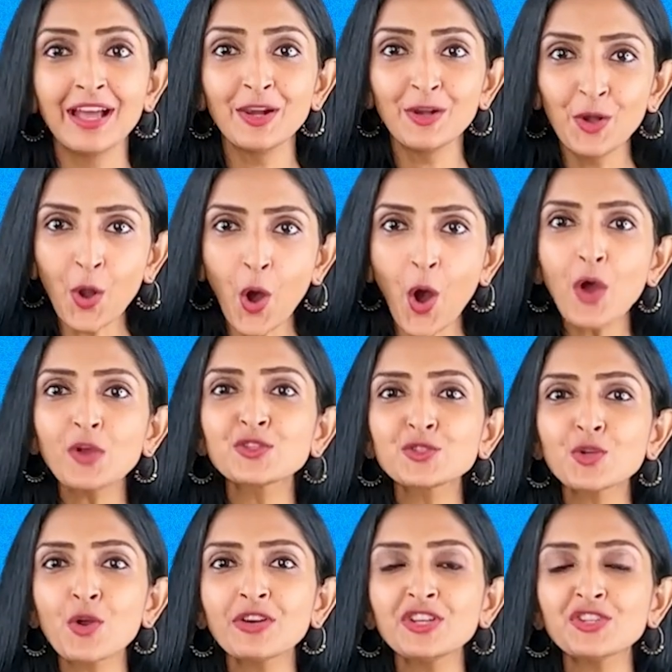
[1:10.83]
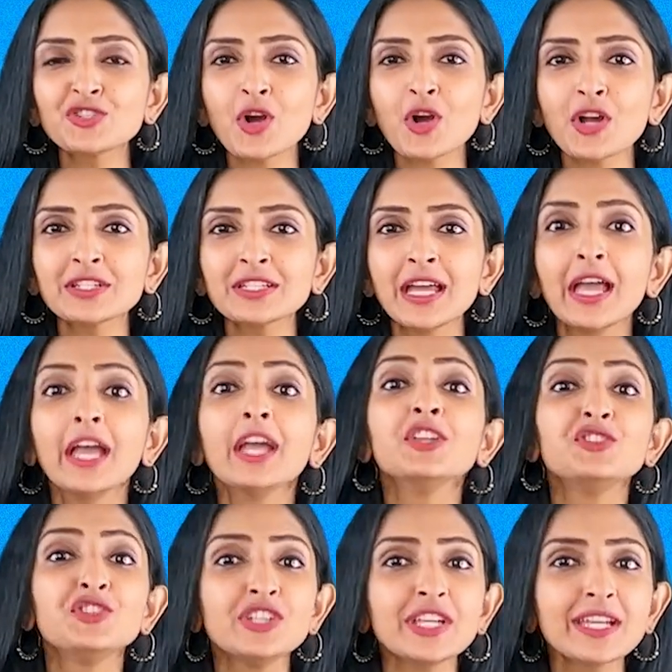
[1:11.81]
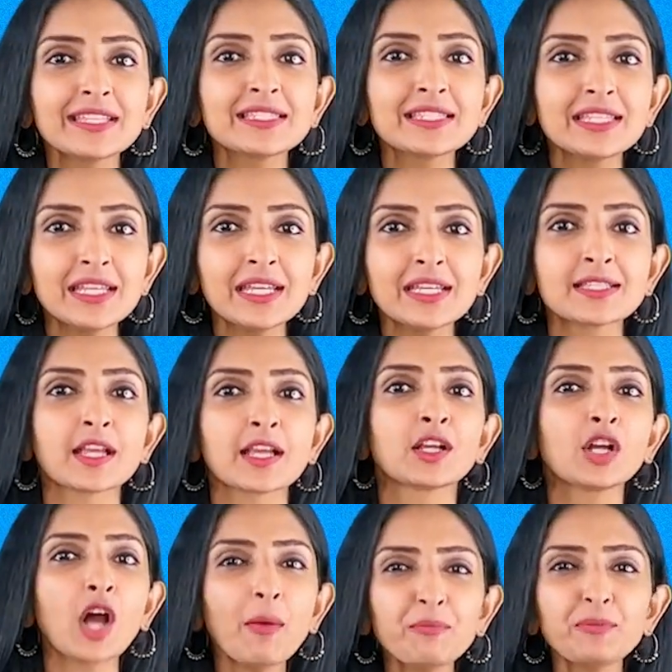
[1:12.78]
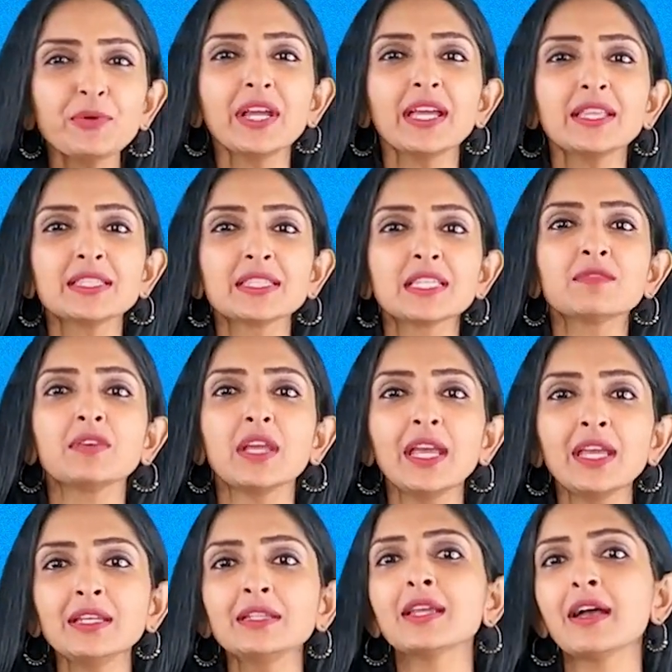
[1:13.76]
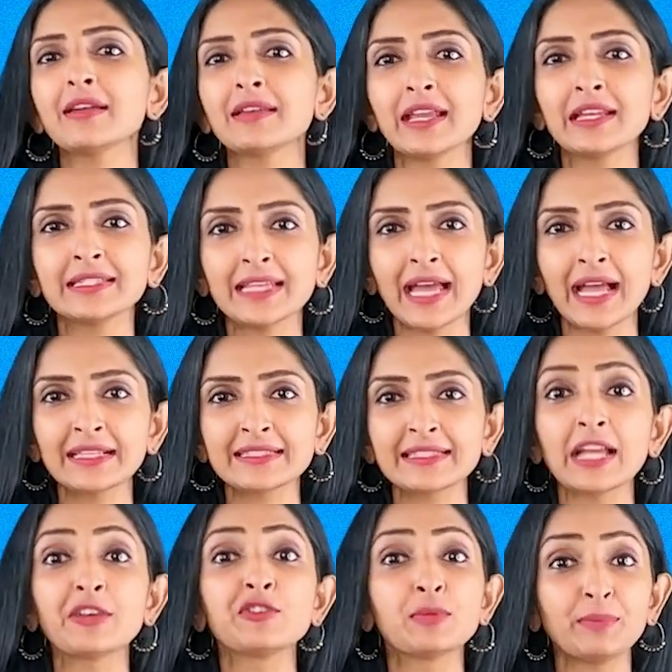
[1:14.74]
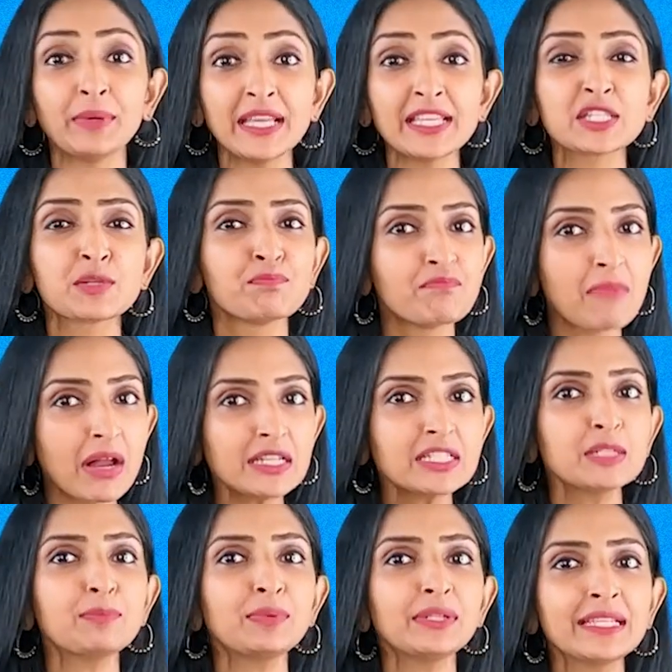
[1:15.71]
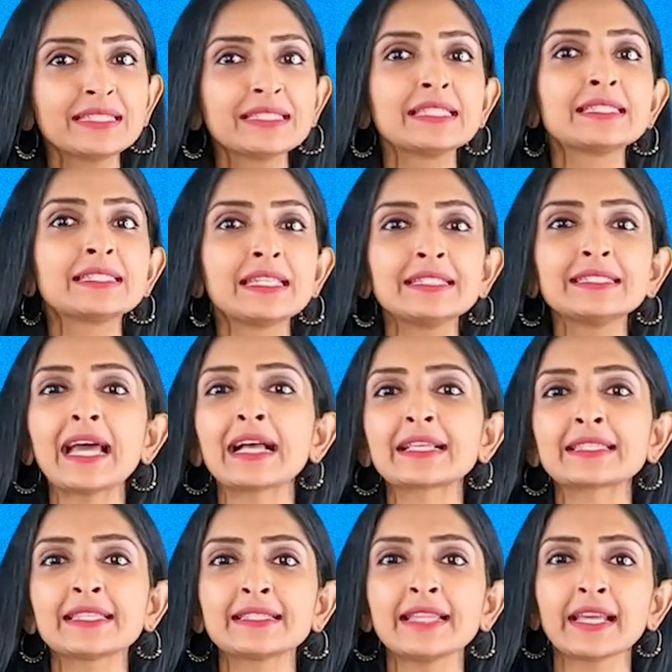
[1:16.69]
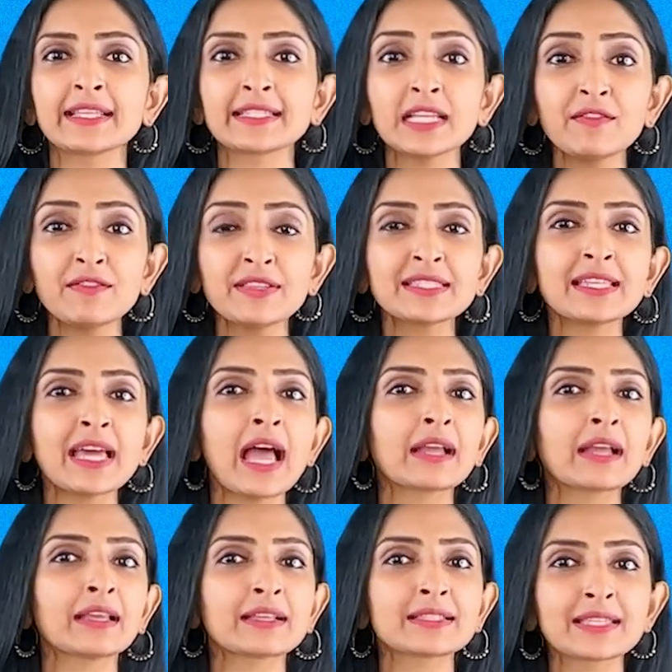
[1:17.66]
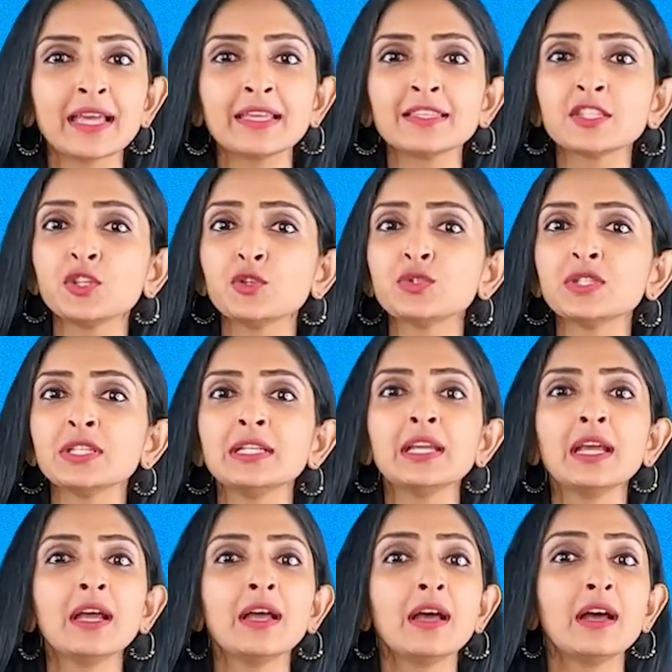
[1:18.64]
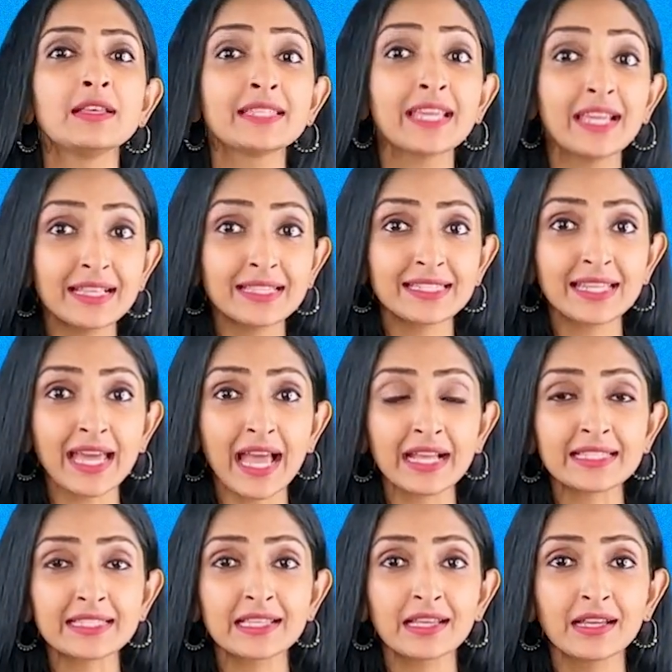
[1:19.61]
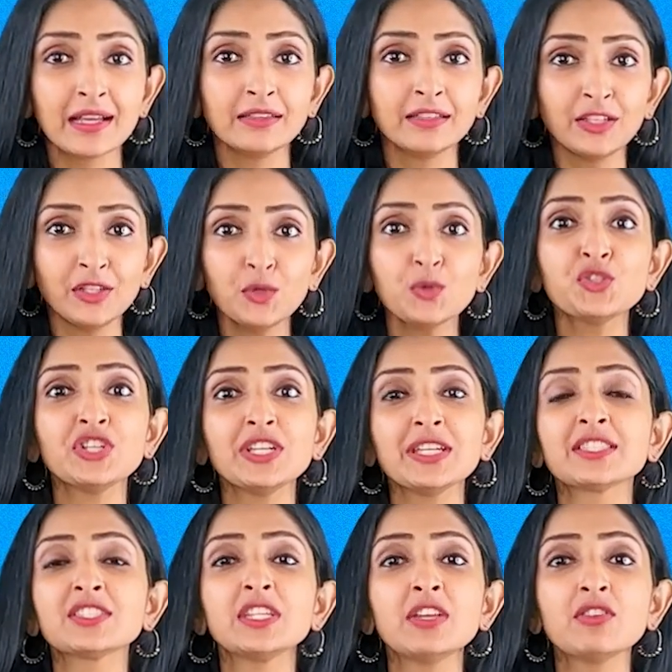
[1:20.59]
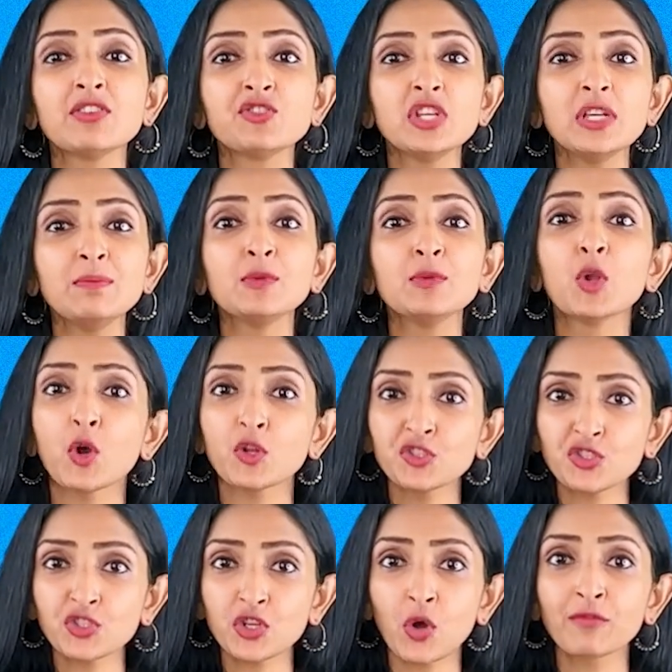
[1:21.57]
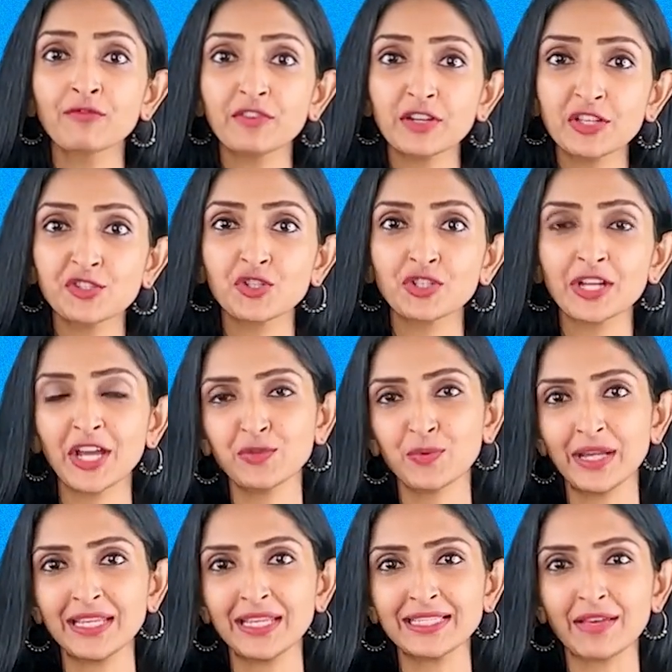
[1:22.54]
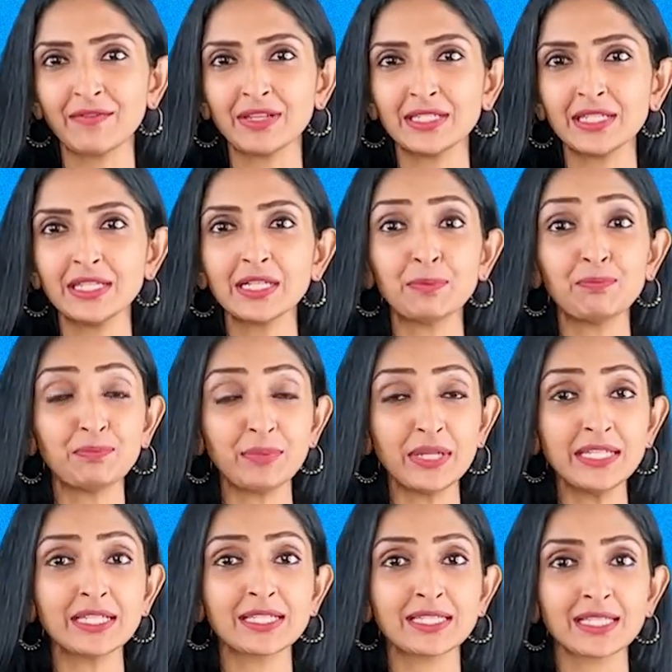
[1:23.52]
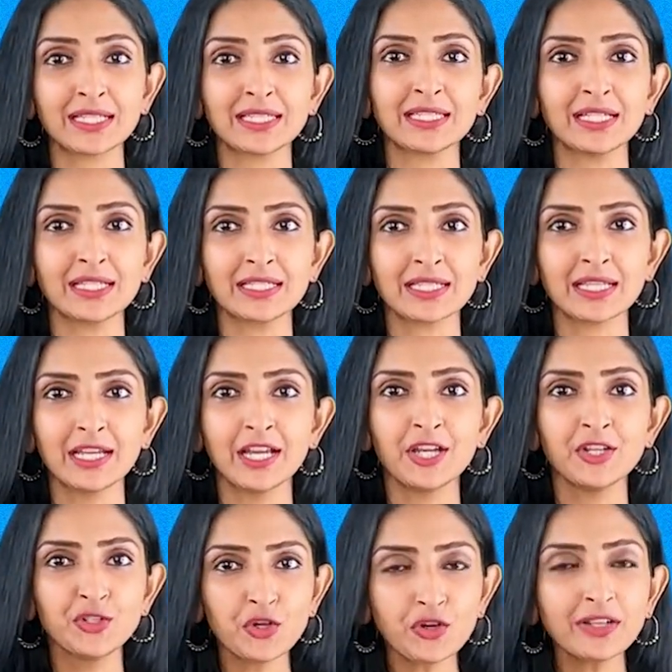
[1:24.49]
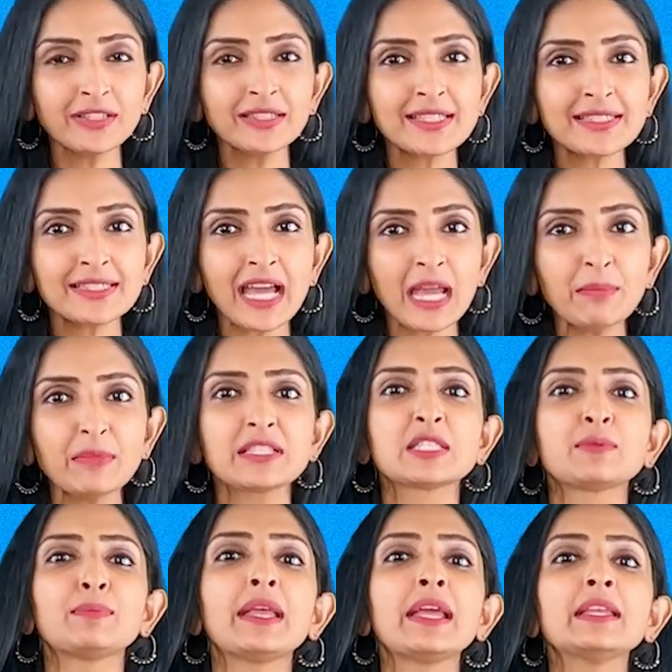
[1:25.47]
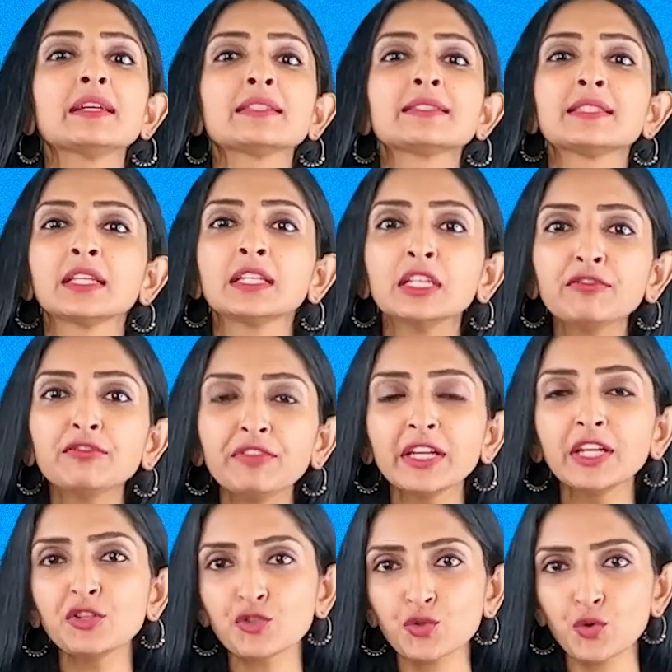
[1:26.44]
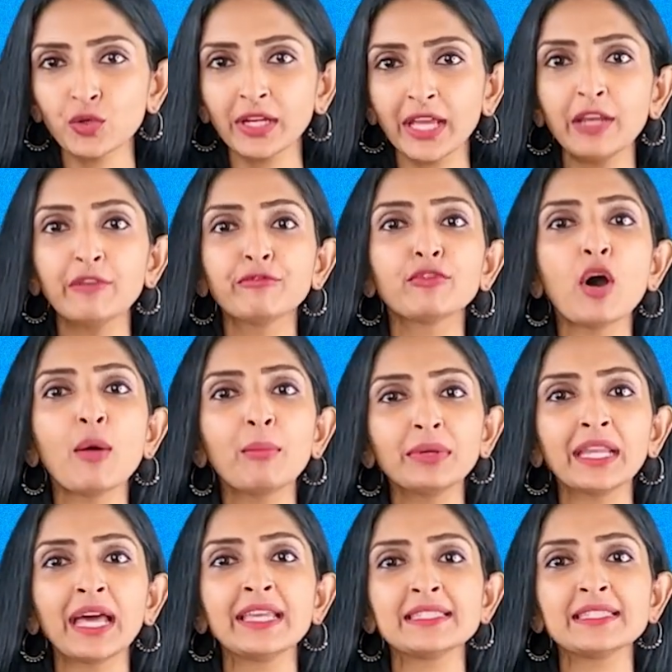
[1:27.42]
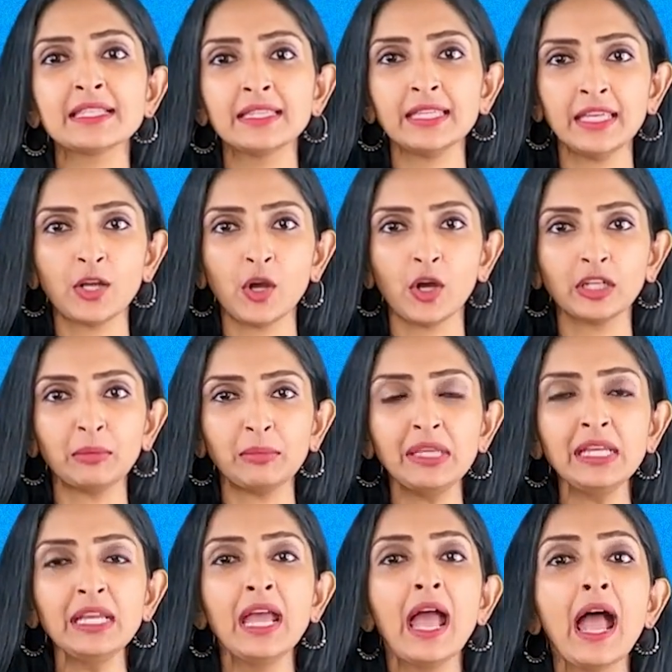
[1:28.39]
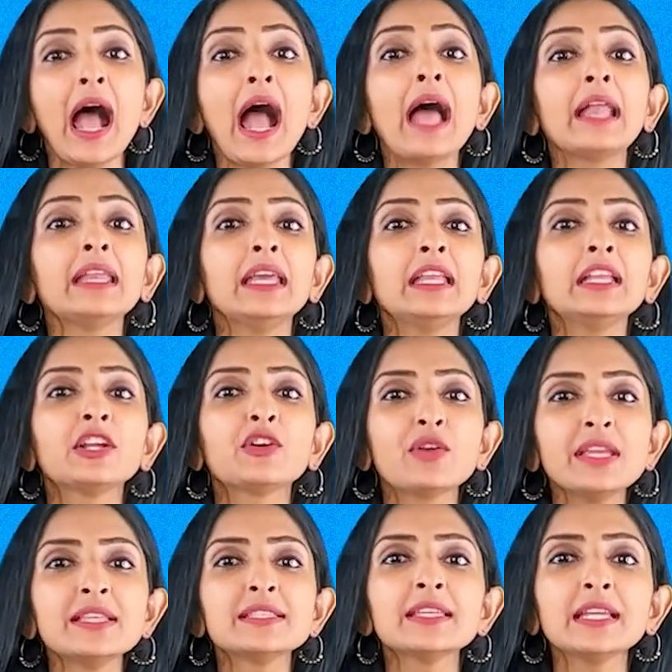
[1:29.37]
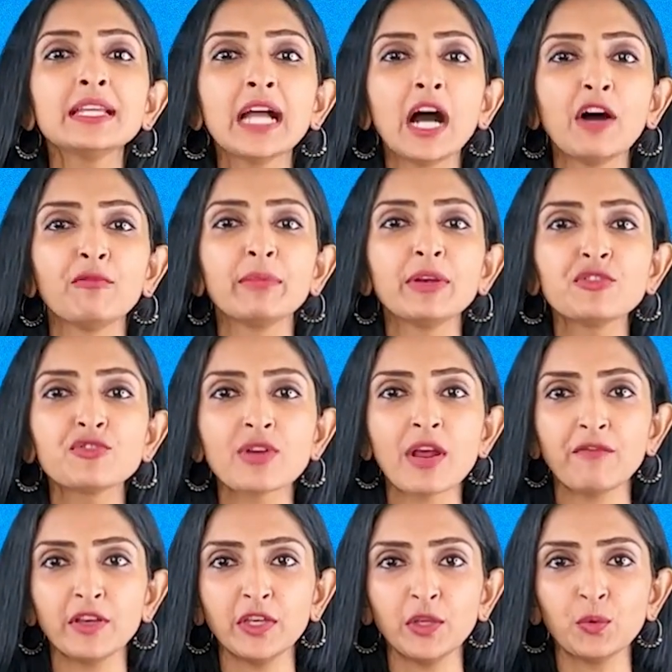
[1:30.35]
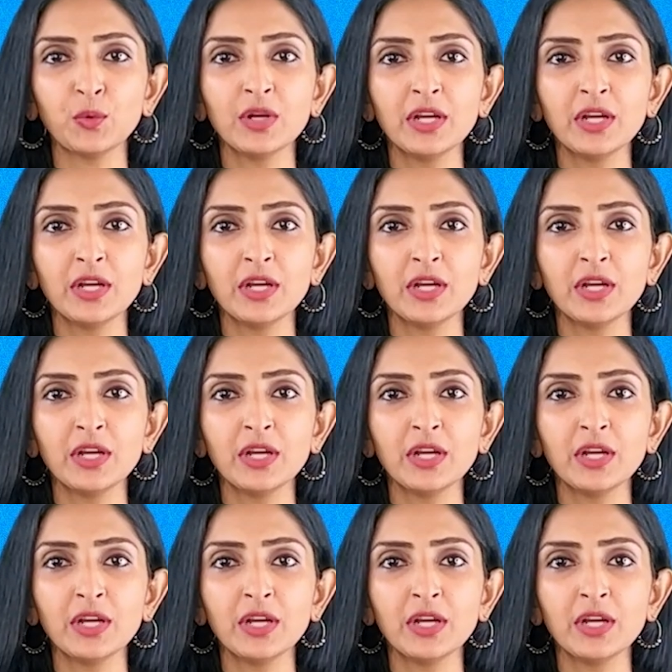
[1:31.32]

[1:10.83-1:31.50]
Long story short, GST is a comprehensive indirect tax that replaced multiple existing taxes like service tax, excise duty, sales tax. The new GST regime launched on 1st July 2017 completed 6 years. During this time, it's played a significant role in formalizing the economy and increasing government revenue.